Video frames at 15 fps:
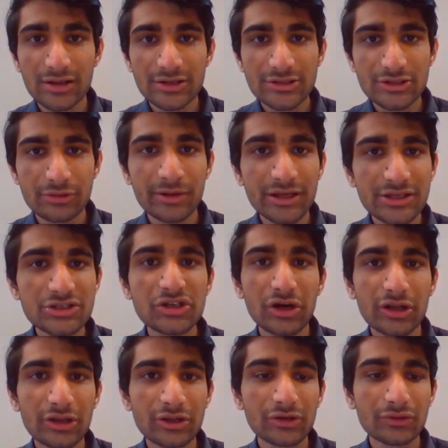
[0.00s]
So make
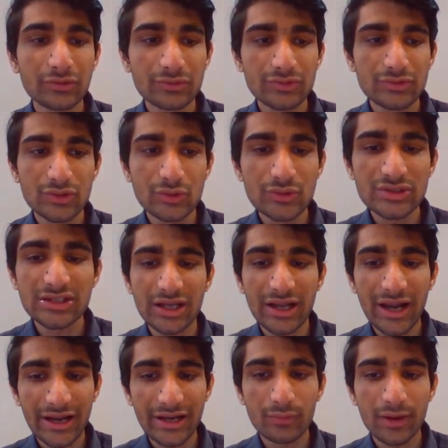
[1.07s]
sure you choose
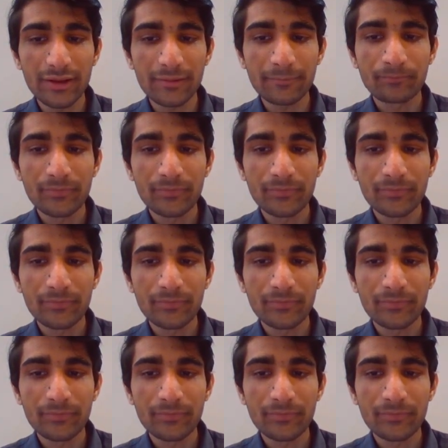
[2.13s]
right one.